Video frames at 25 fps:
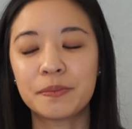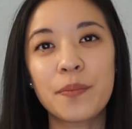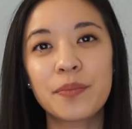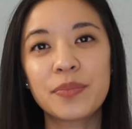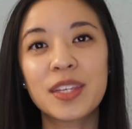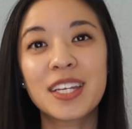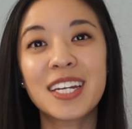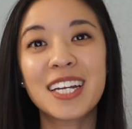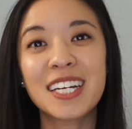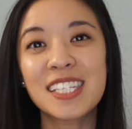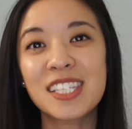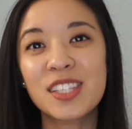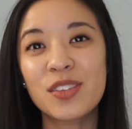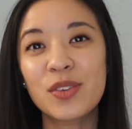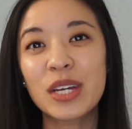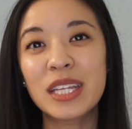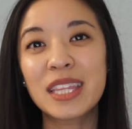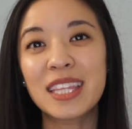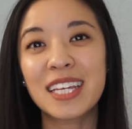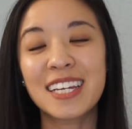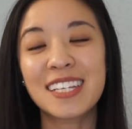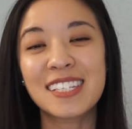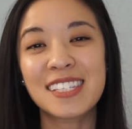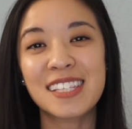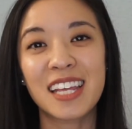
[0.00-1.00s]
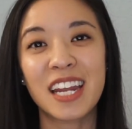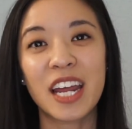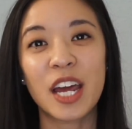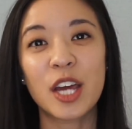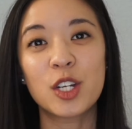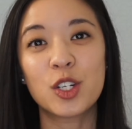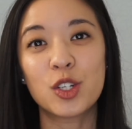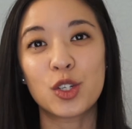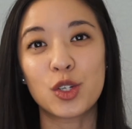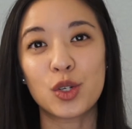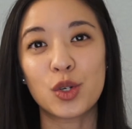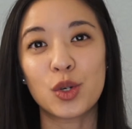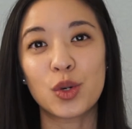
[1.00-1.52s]
The next three things that I
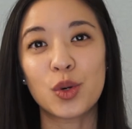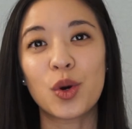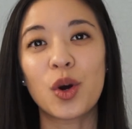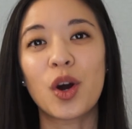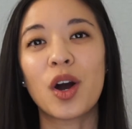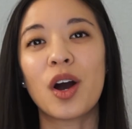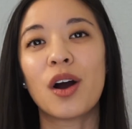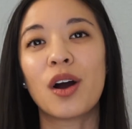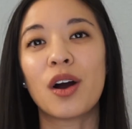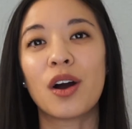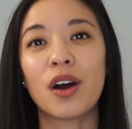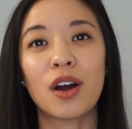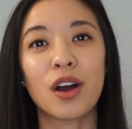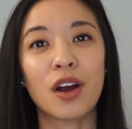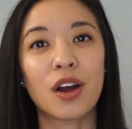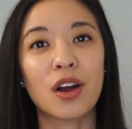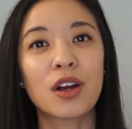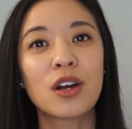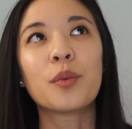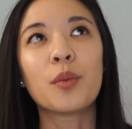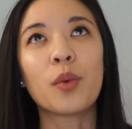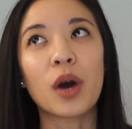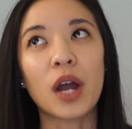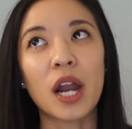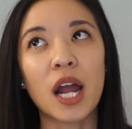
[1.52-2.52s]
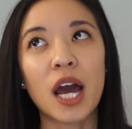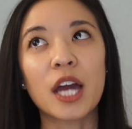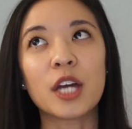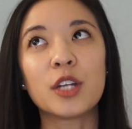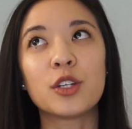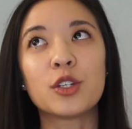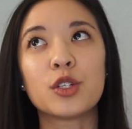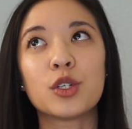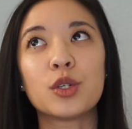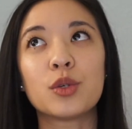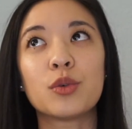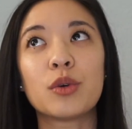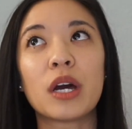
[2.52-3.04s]
do are what I
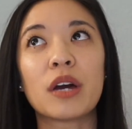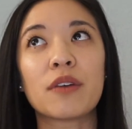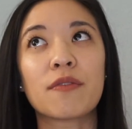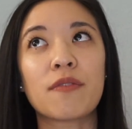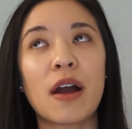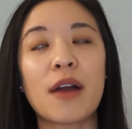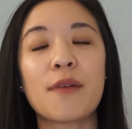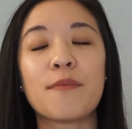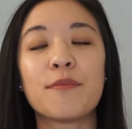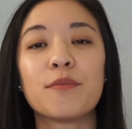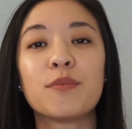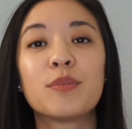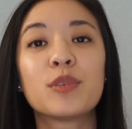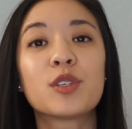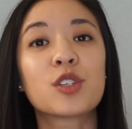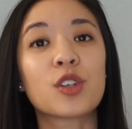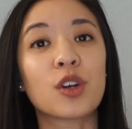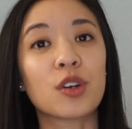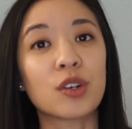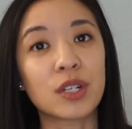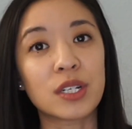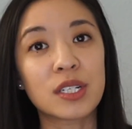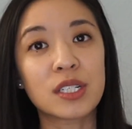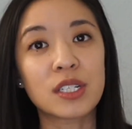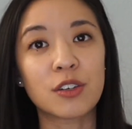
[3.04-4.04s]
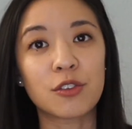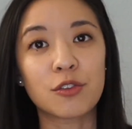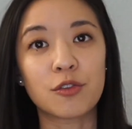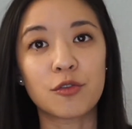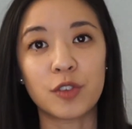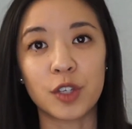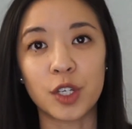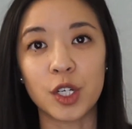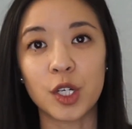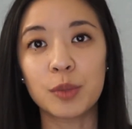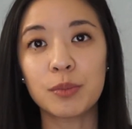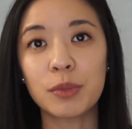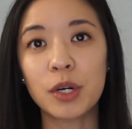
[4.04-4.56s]
do if I'm starting to
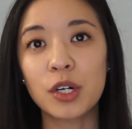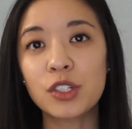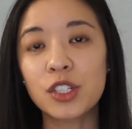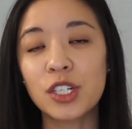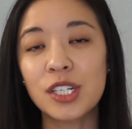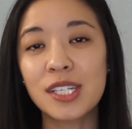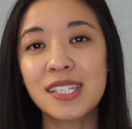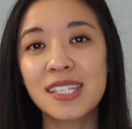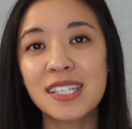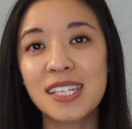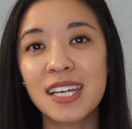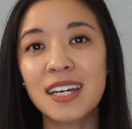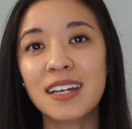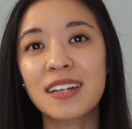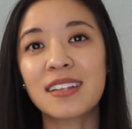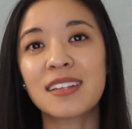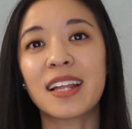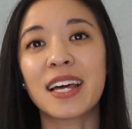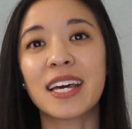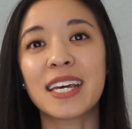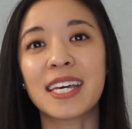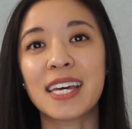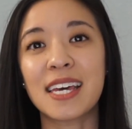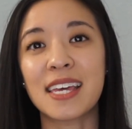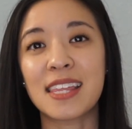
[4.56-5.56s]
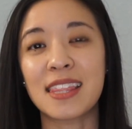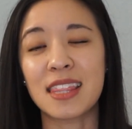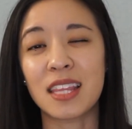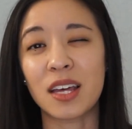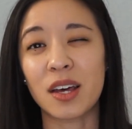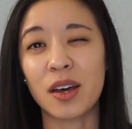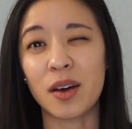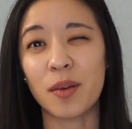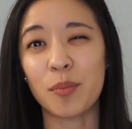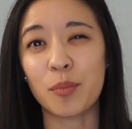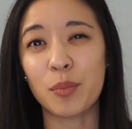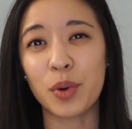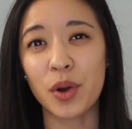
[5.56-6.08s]
feel motion sick, like in
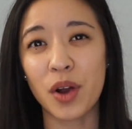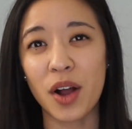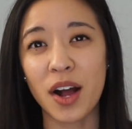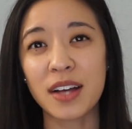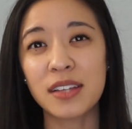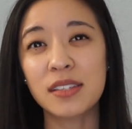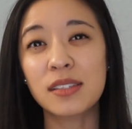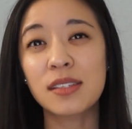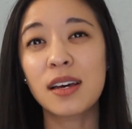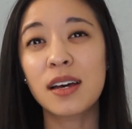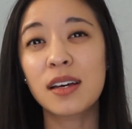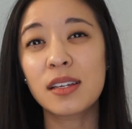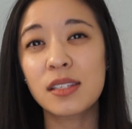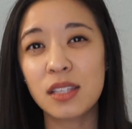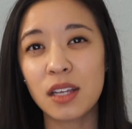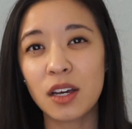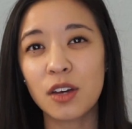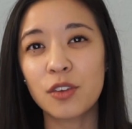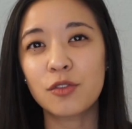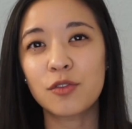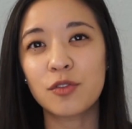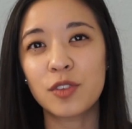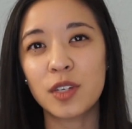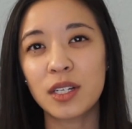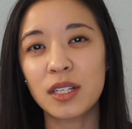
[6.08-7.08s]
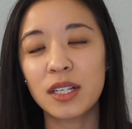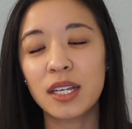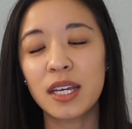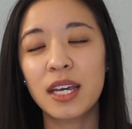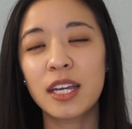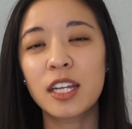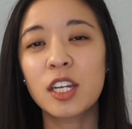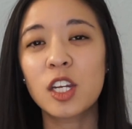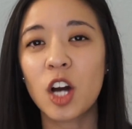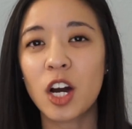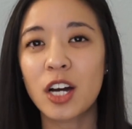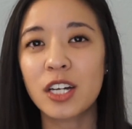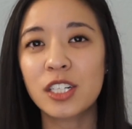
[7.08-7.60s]
the process of
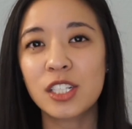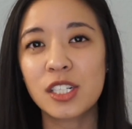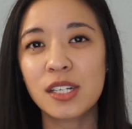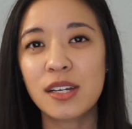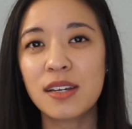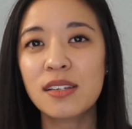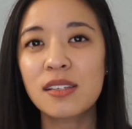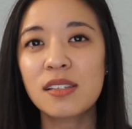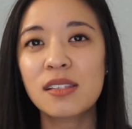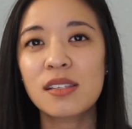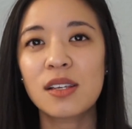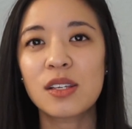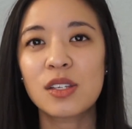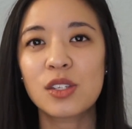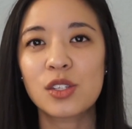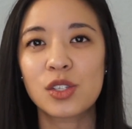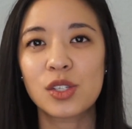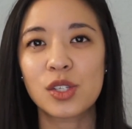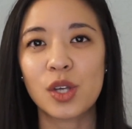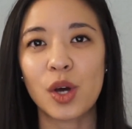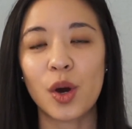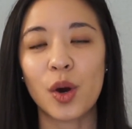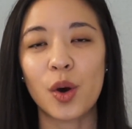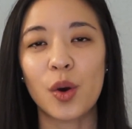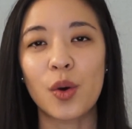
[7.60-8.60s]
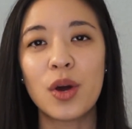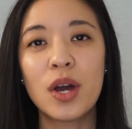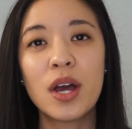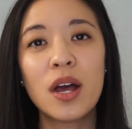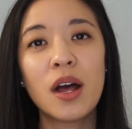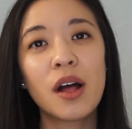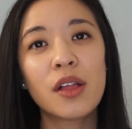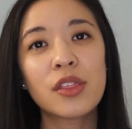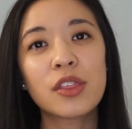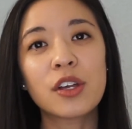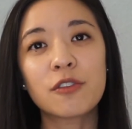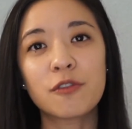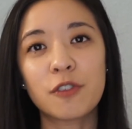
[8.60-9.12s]
feeling nauseous. So
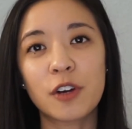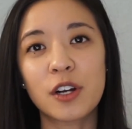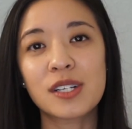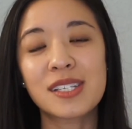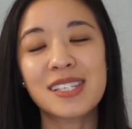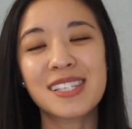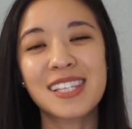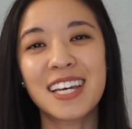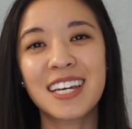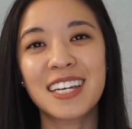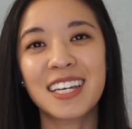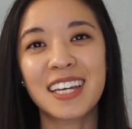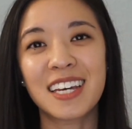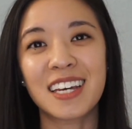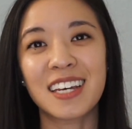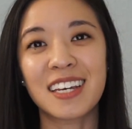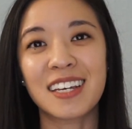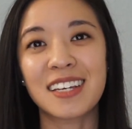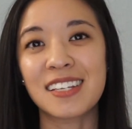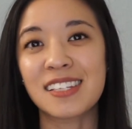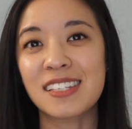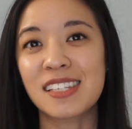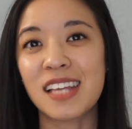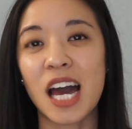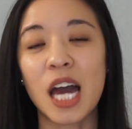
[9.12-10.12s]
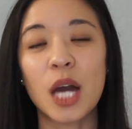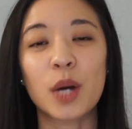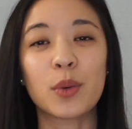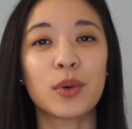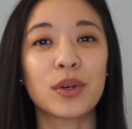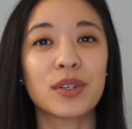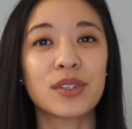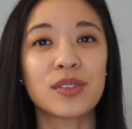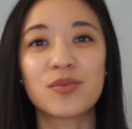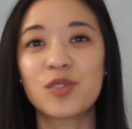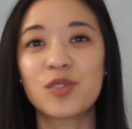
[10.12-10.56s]
the first thing is I will